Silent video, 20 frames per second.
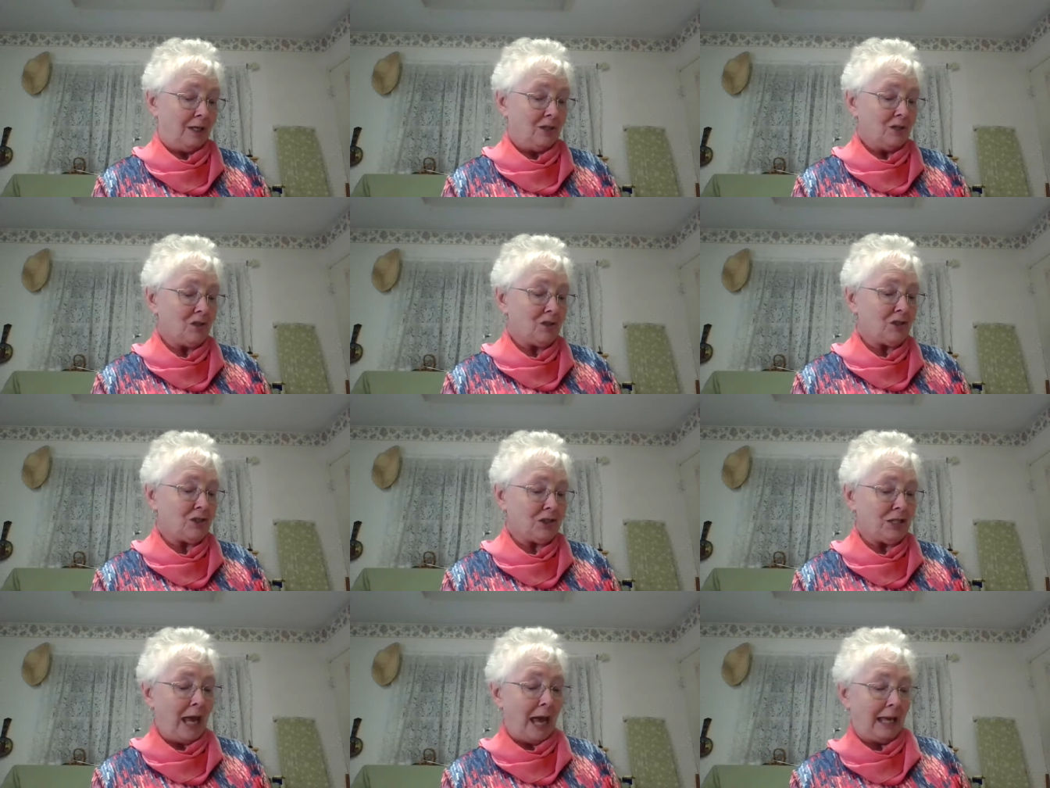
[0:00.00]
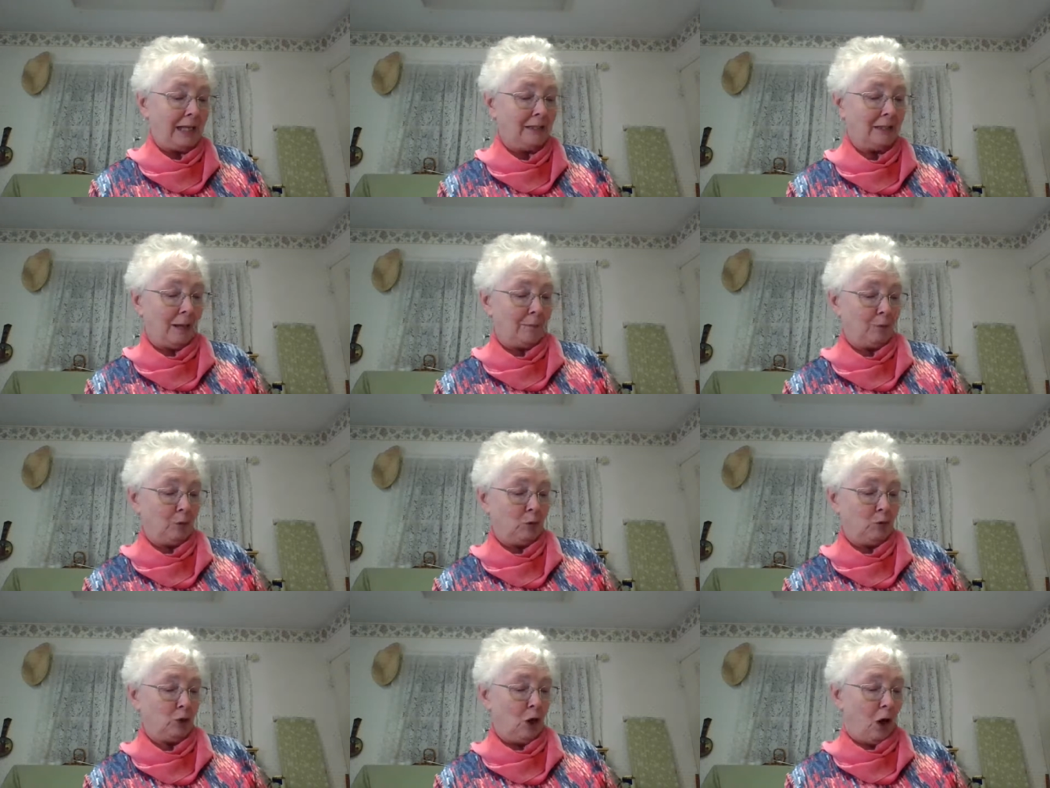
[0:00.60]
Stand
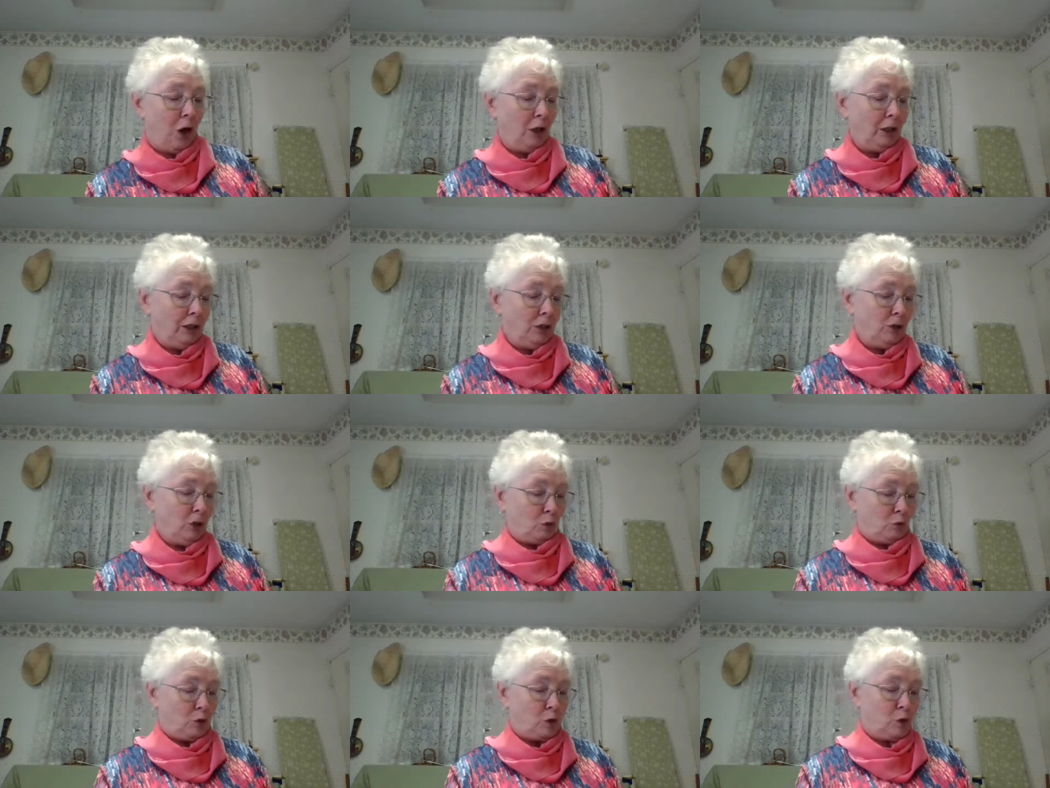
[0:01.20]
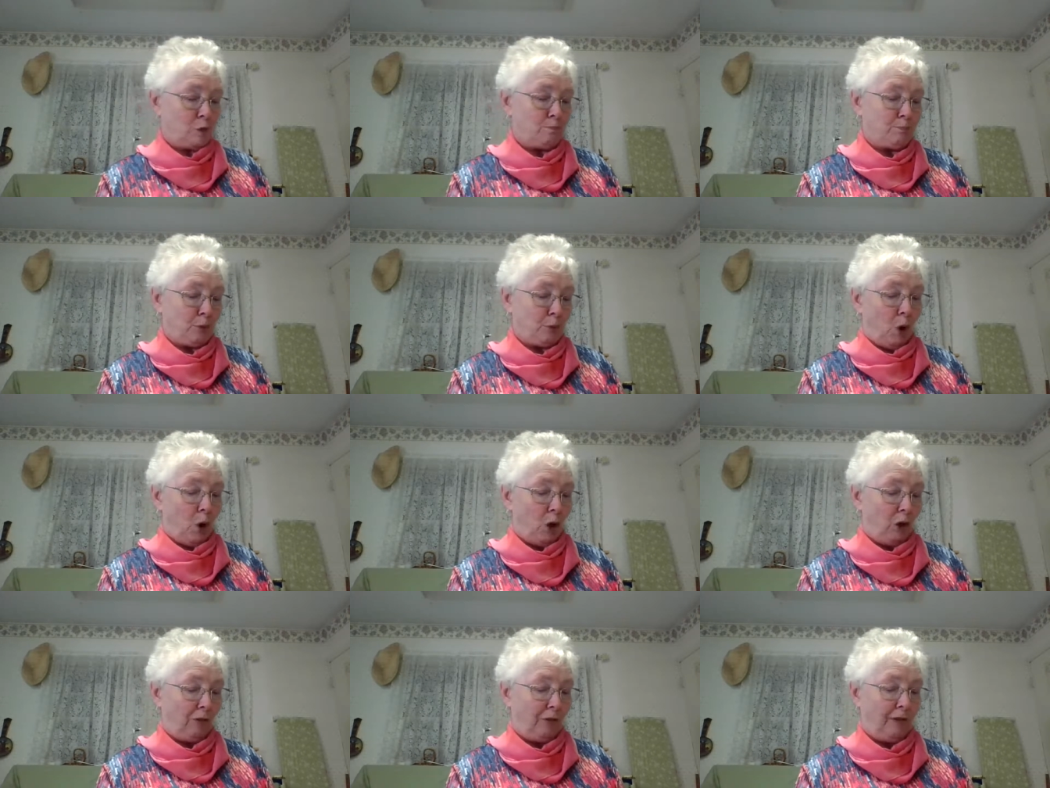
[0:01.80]
up, you dog, and don't
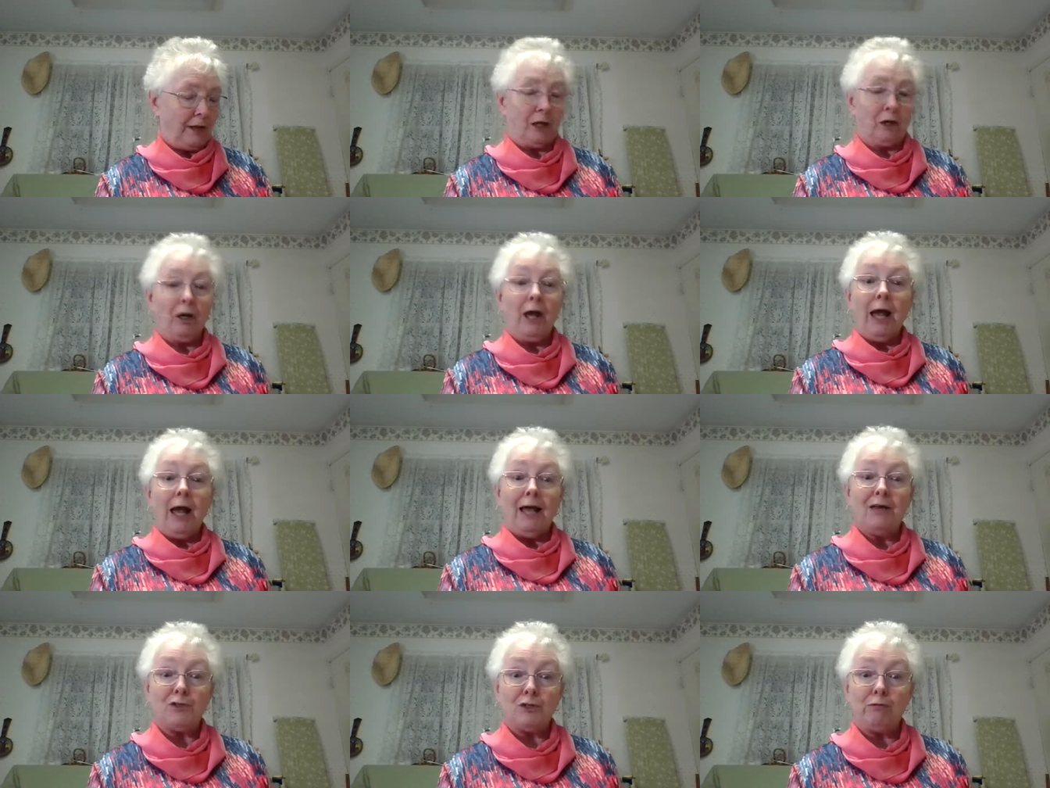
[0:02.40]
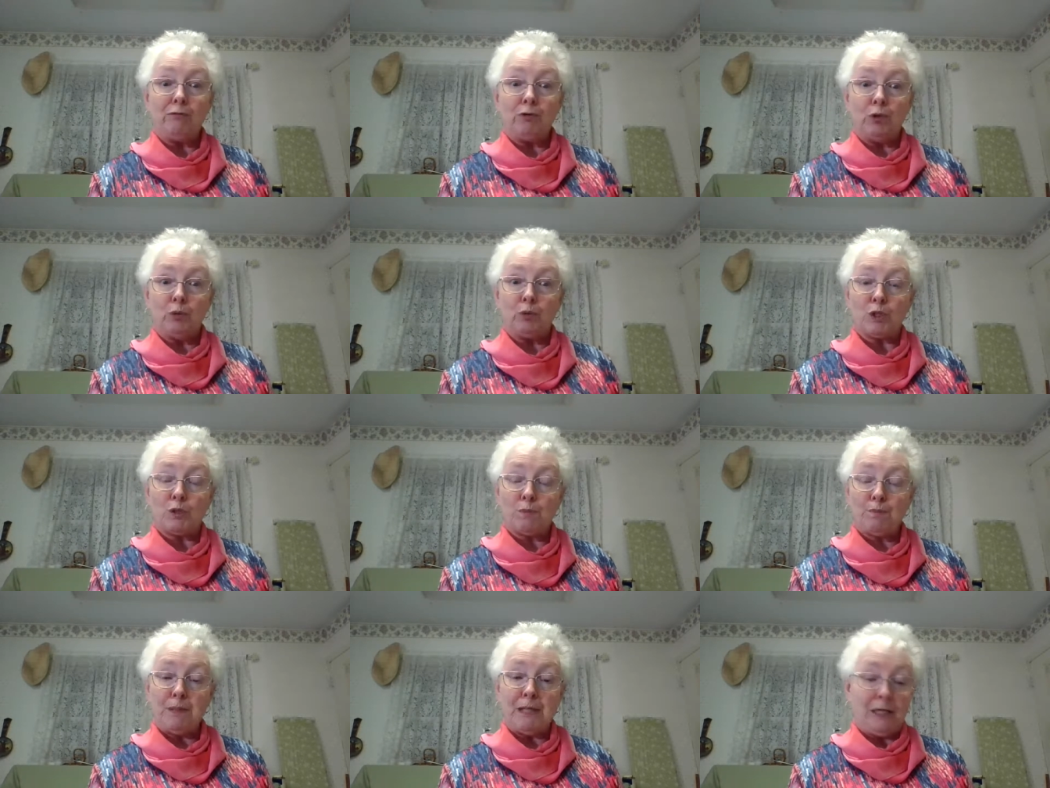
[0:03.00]
sprawl there as if you
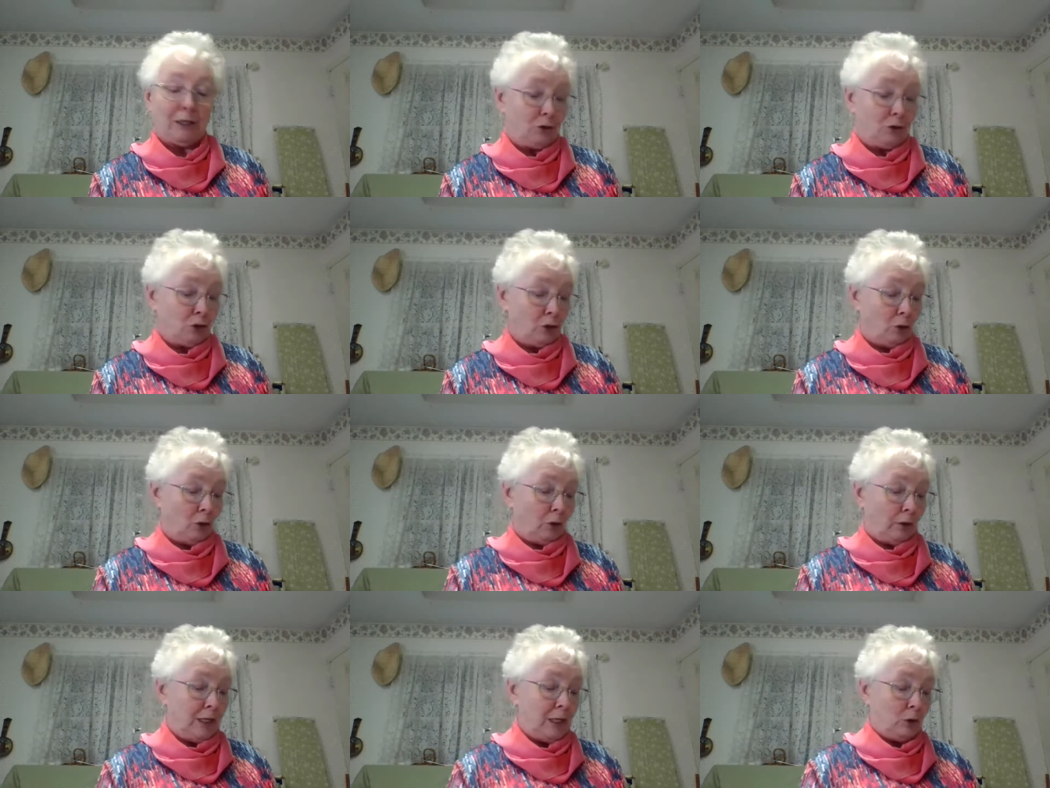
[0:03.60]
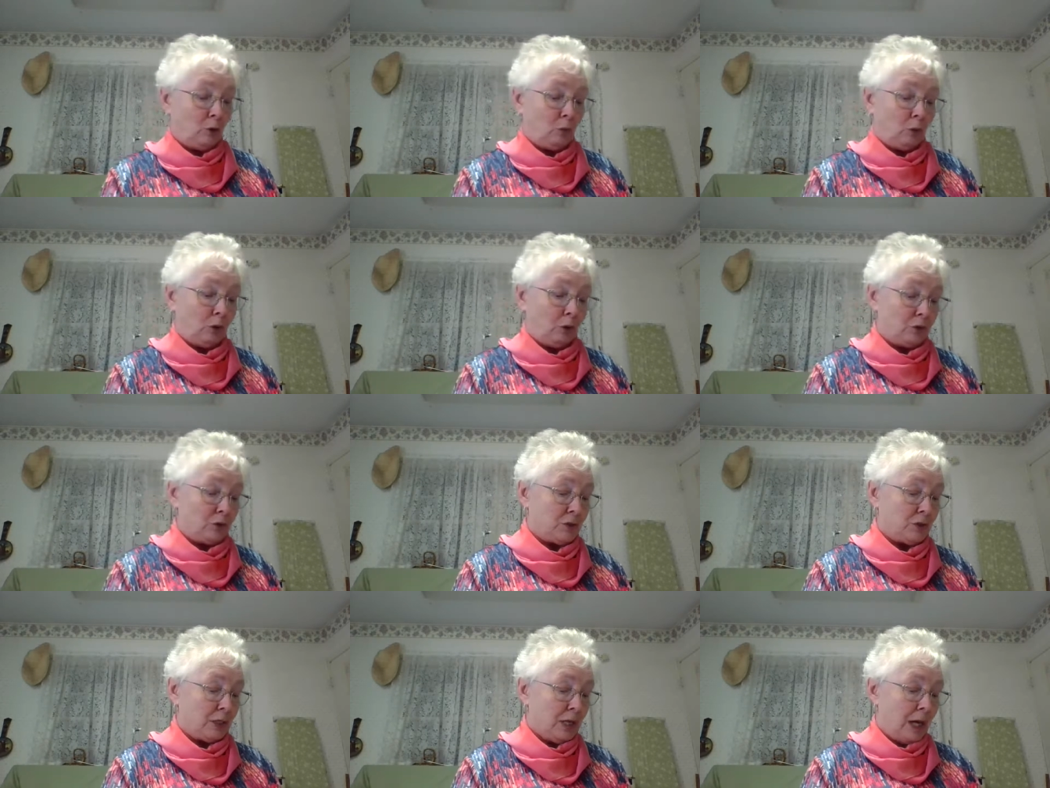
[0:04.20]
were speaking to your
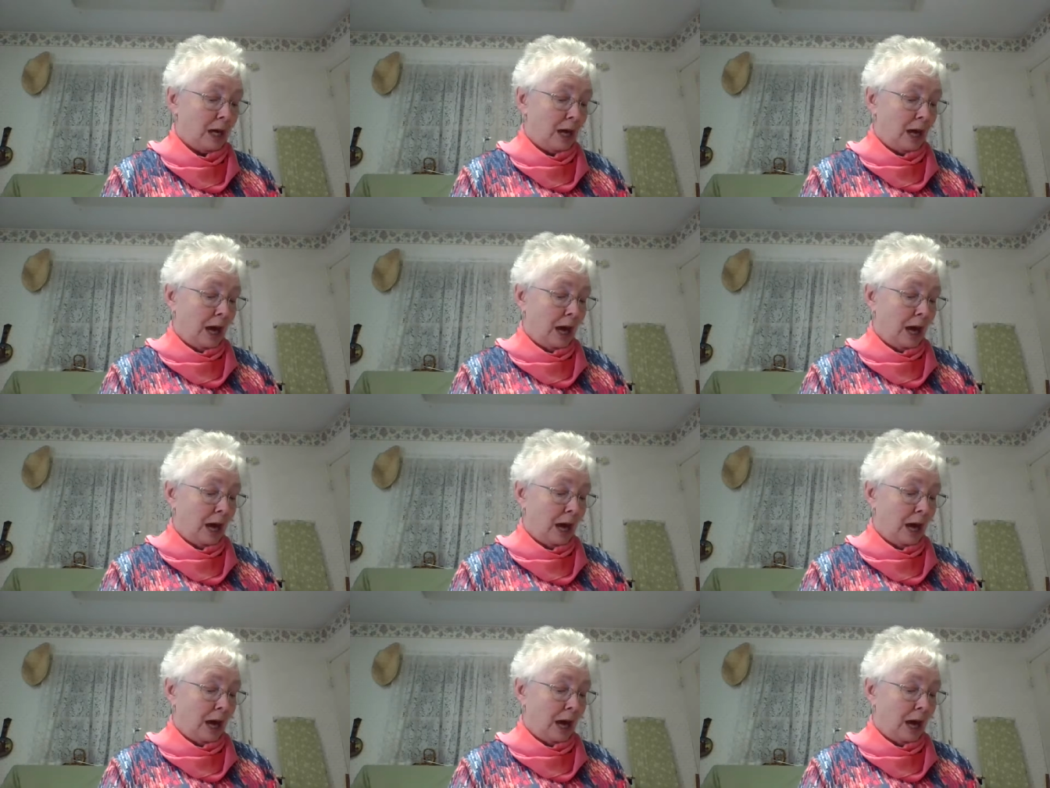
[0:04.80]
equals.